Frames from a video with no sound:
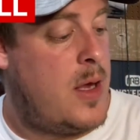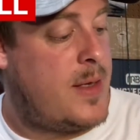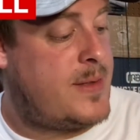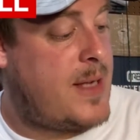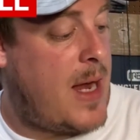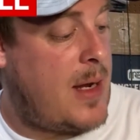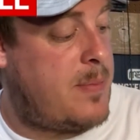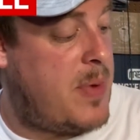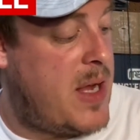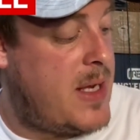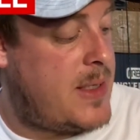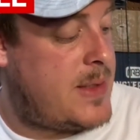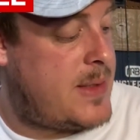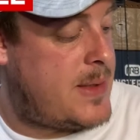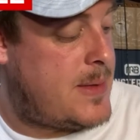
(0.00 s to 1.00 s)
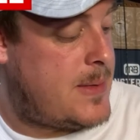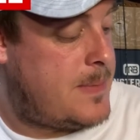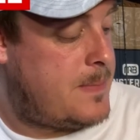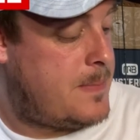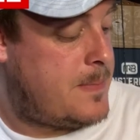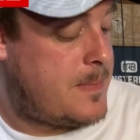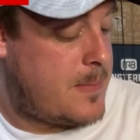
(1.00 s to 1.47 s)
Tec-Baits.
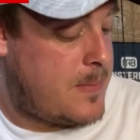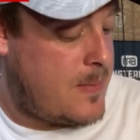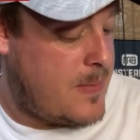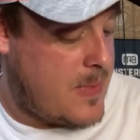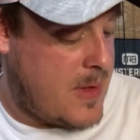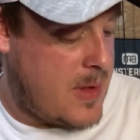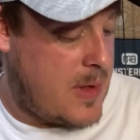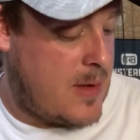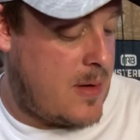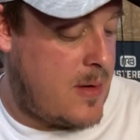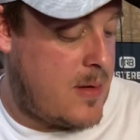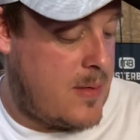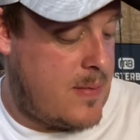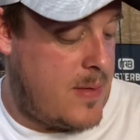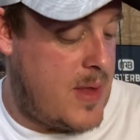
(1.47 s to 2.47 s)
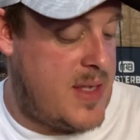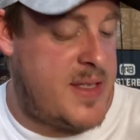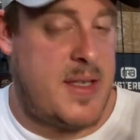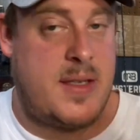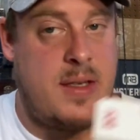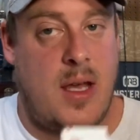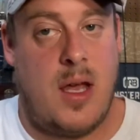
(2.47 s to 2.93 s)
This
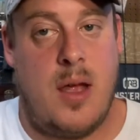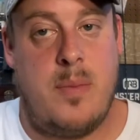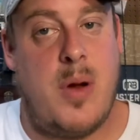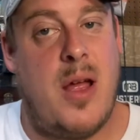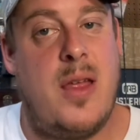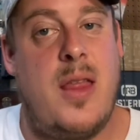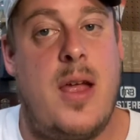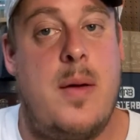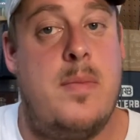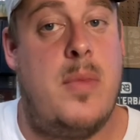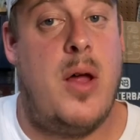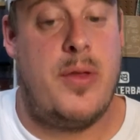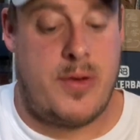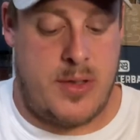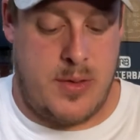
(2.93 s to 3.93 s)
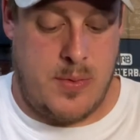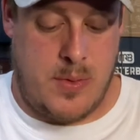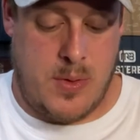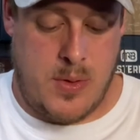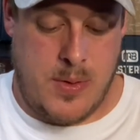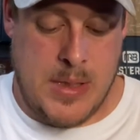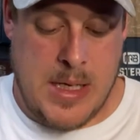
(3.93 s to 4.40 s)
is uh probably like a month or two
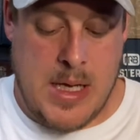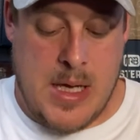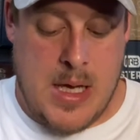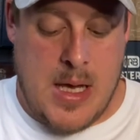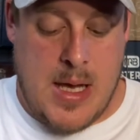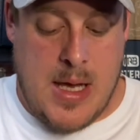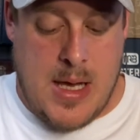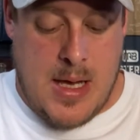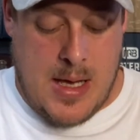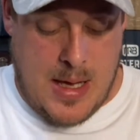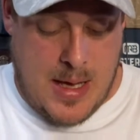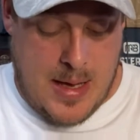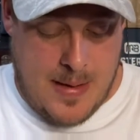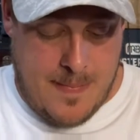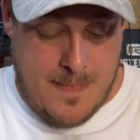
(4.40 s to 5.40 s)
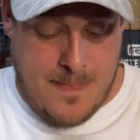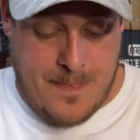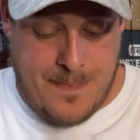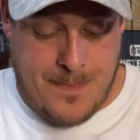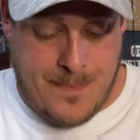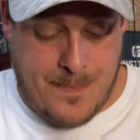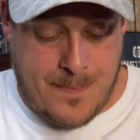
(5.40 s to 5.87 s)
old. Um
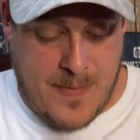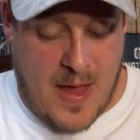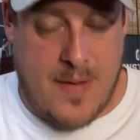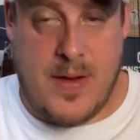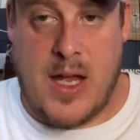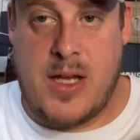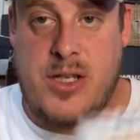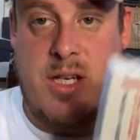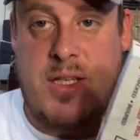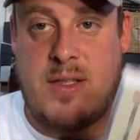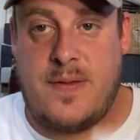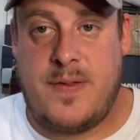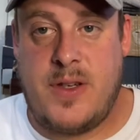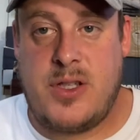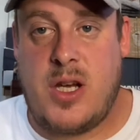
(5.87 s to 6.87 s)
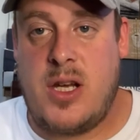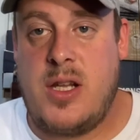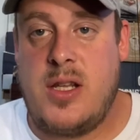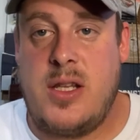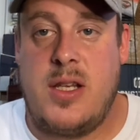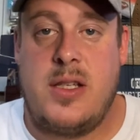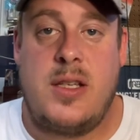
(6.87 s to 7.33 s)
haven't had a chance to fish any
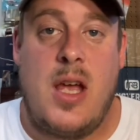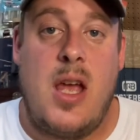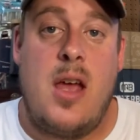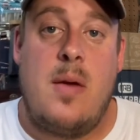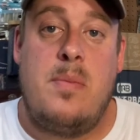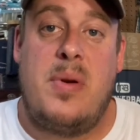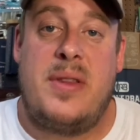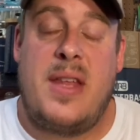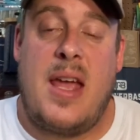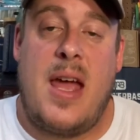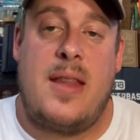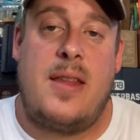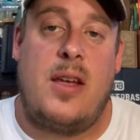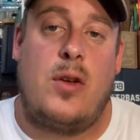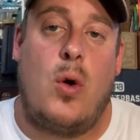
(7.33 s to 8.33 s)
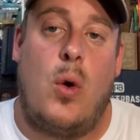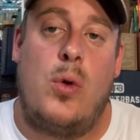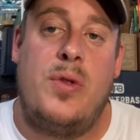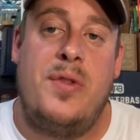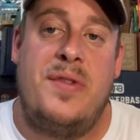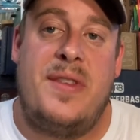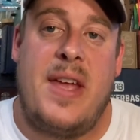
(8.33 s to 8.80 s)
of these. But they had that
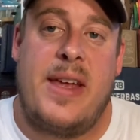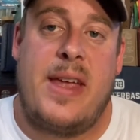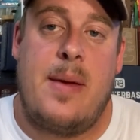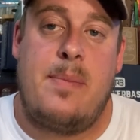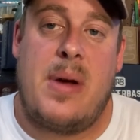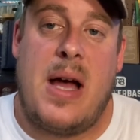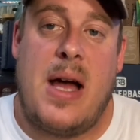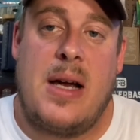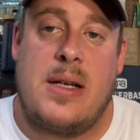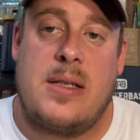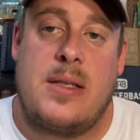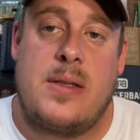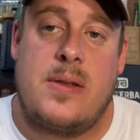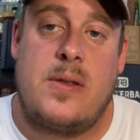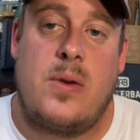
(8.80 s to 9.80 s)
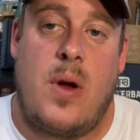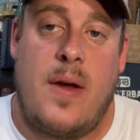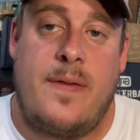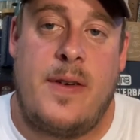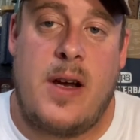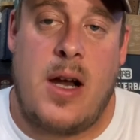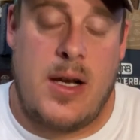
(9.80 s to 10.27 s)
golden ticket box, so I
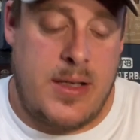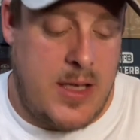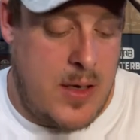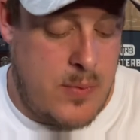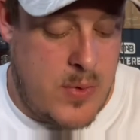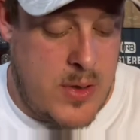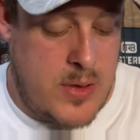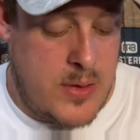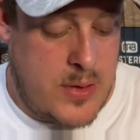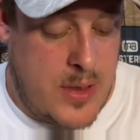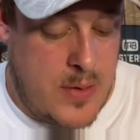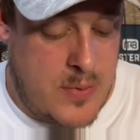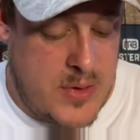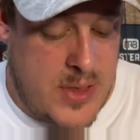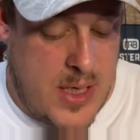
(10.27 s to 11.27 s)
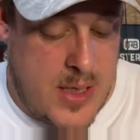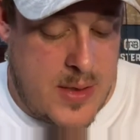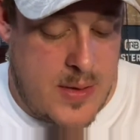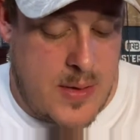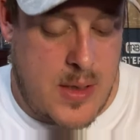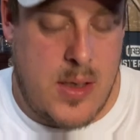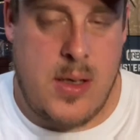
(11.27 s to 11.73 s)
figured I'd get one. It was
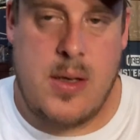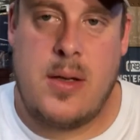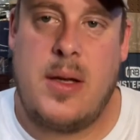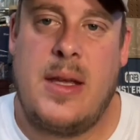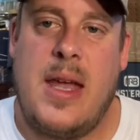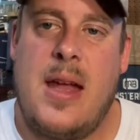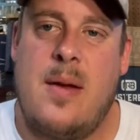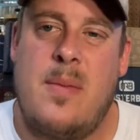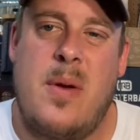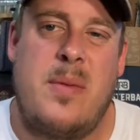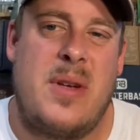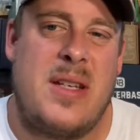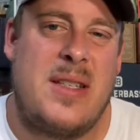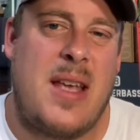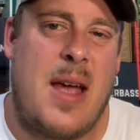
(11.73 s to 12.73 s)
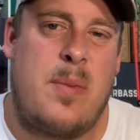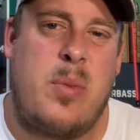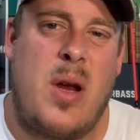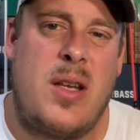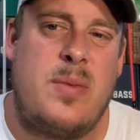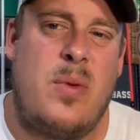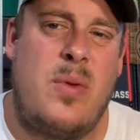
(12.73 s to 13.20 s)
like I can't remember the exact
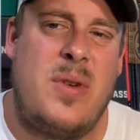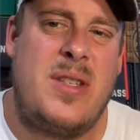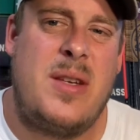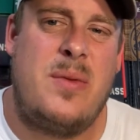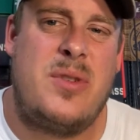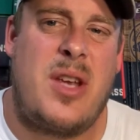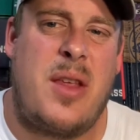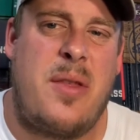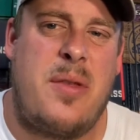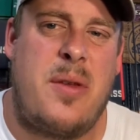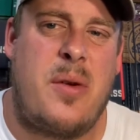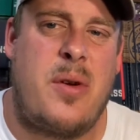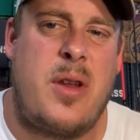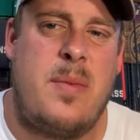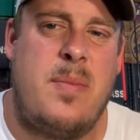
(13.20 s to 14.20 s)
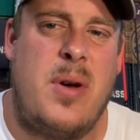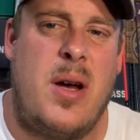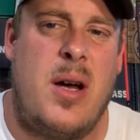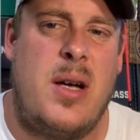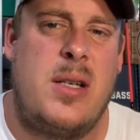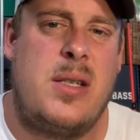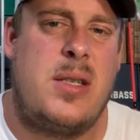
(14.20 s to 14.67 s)
price, but I want to say it was like 30
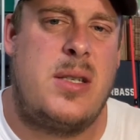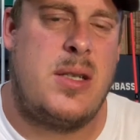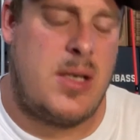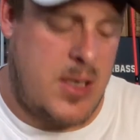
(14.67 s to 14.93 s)
bucks